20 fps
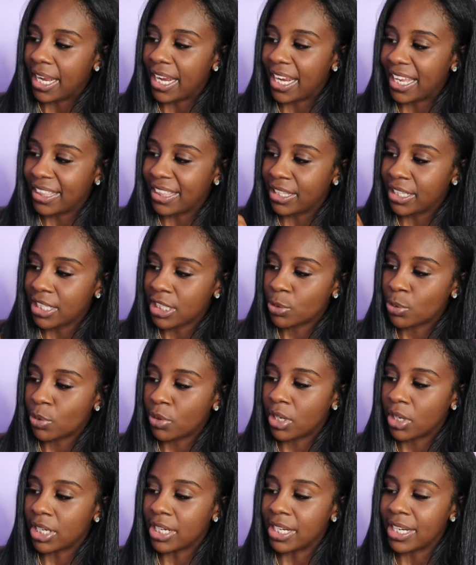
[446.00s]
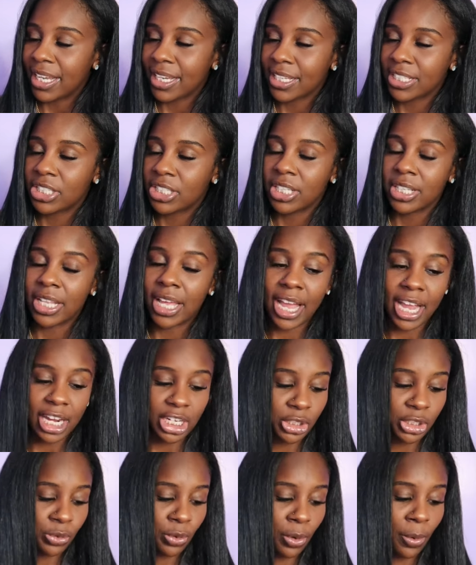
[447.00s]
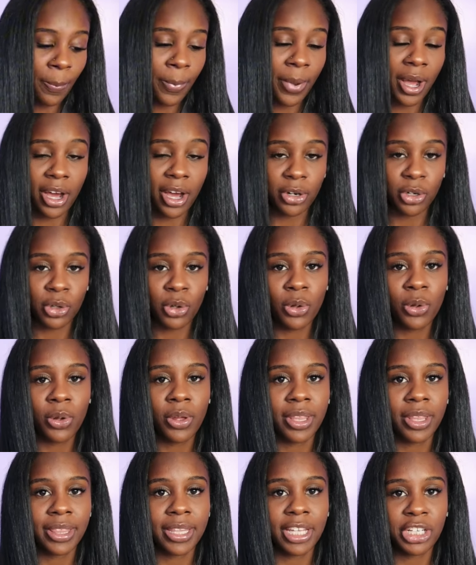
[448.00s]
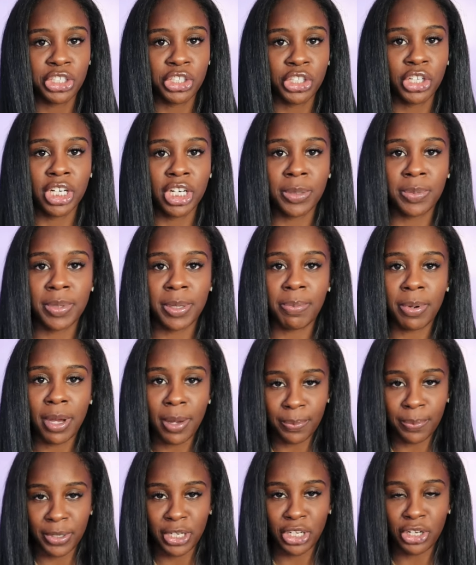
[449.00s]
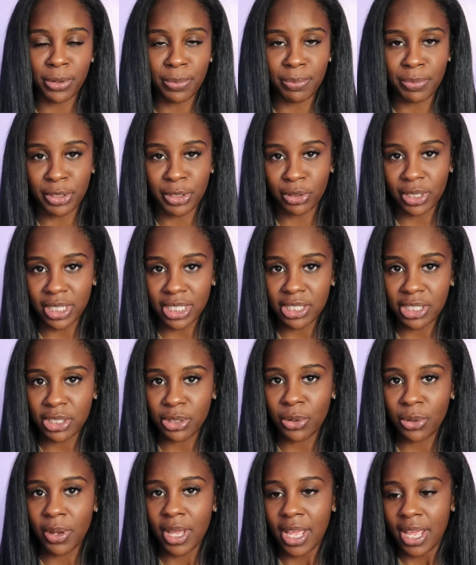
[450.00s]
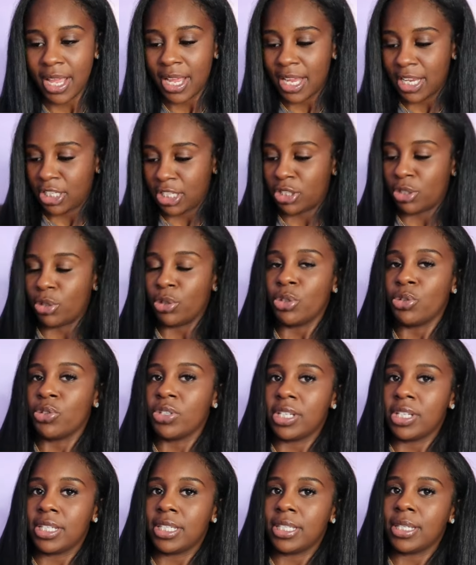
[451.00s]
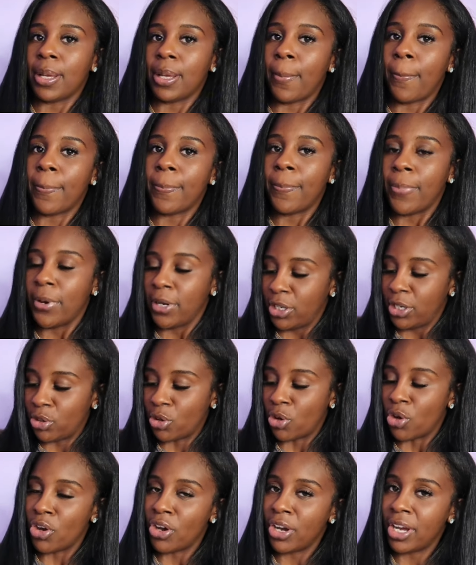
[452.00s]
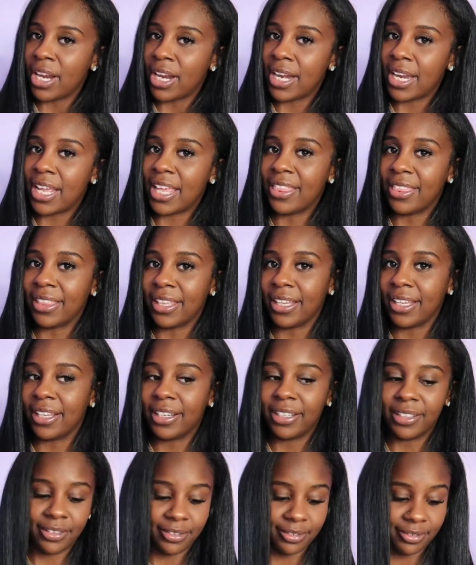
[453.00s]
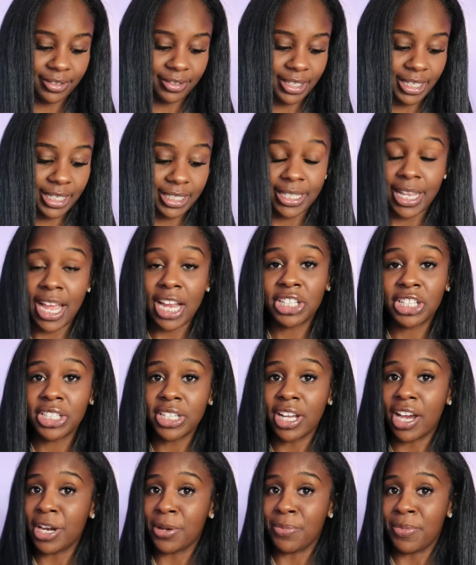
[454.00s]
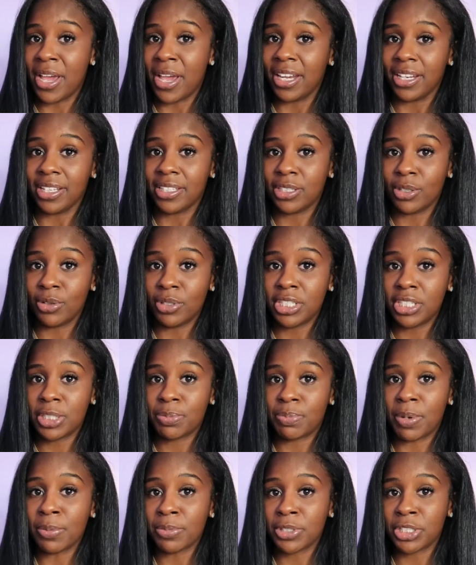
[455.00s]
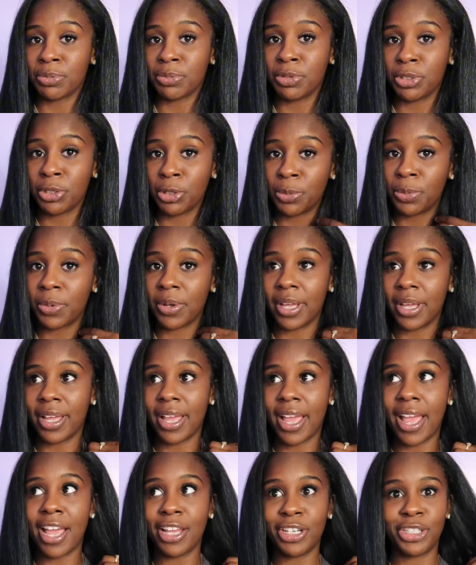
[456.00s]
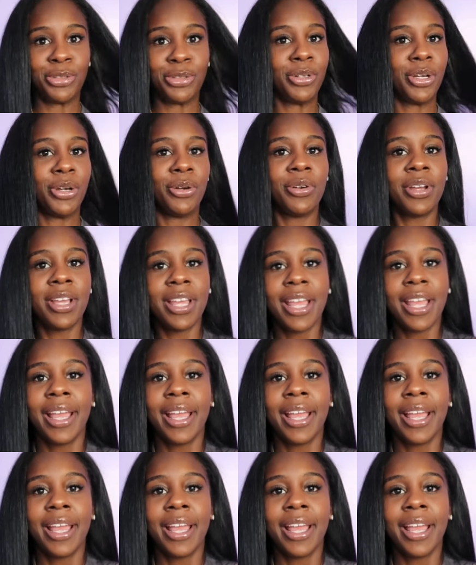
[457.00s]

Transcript: and this will connect to the actual bottle that you're going to be pumping your milk into and so you just put it on and then it's actually automatic so it just pumps your boob as you go